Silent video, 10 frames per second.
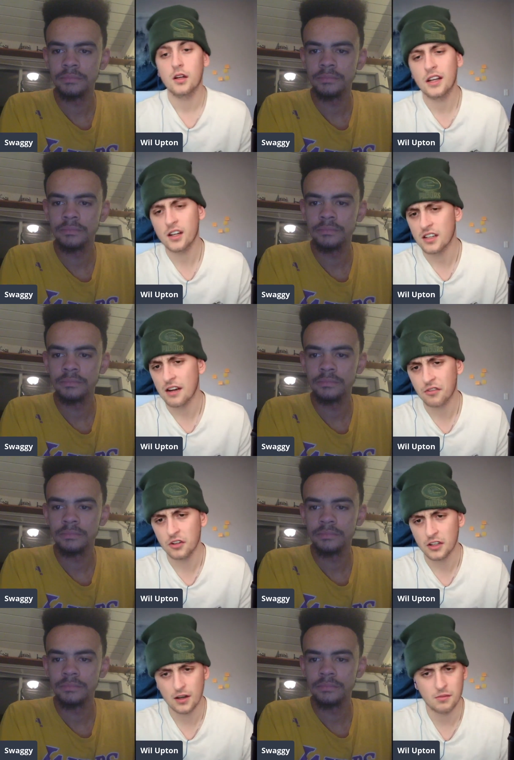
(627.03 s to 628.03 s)
Speaker 1: he could
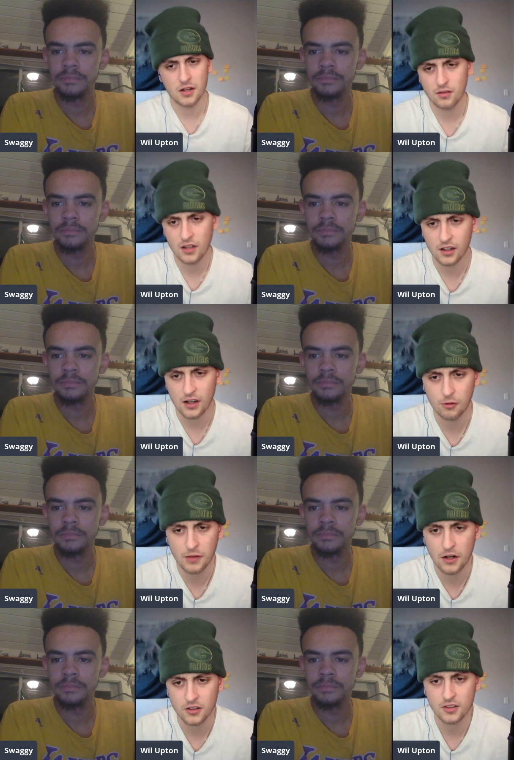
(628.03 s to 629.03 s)
definitely. I mean, he could
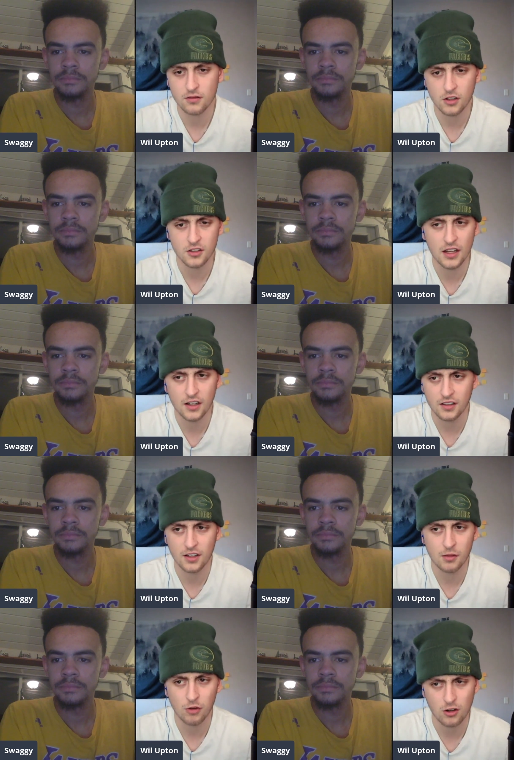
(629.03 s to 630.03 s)
help out a
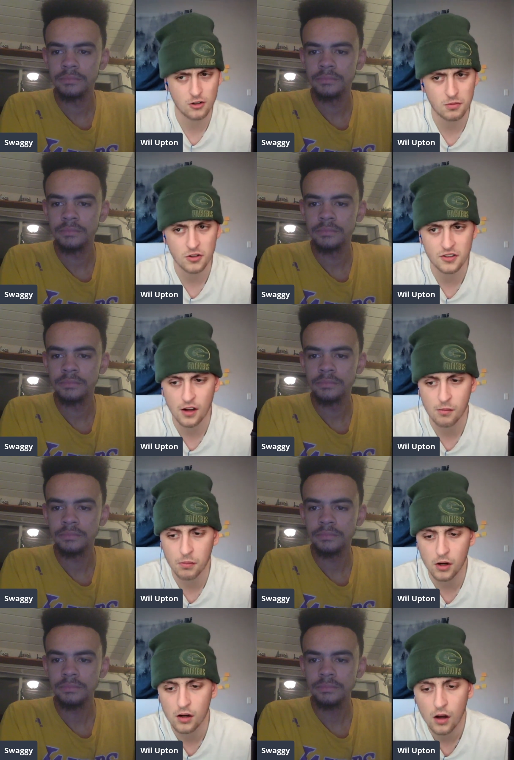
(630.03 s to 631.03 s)
contending team 100.
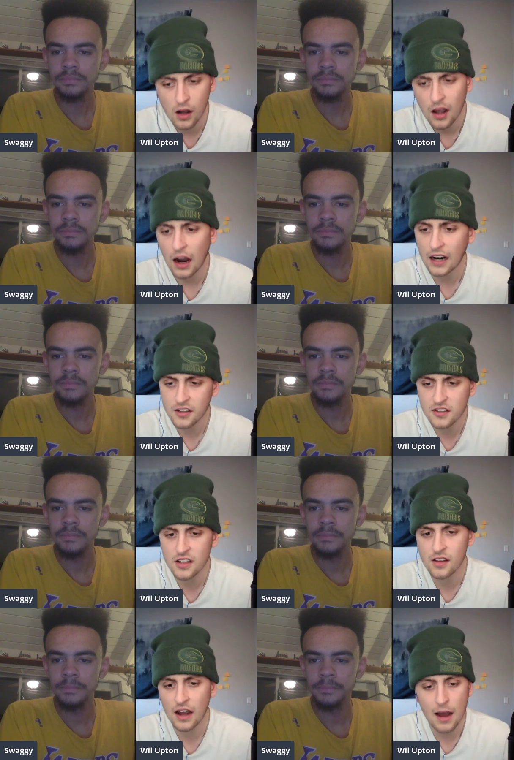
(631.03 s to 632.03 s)
percent But I
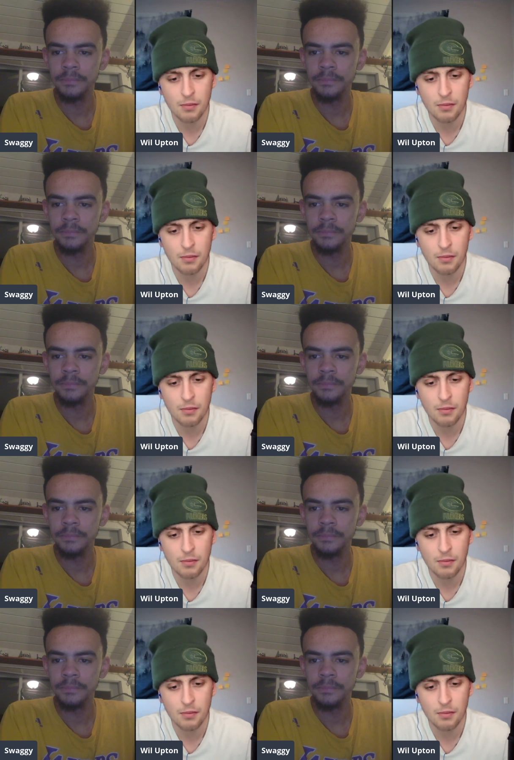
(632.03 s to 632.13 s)
could see that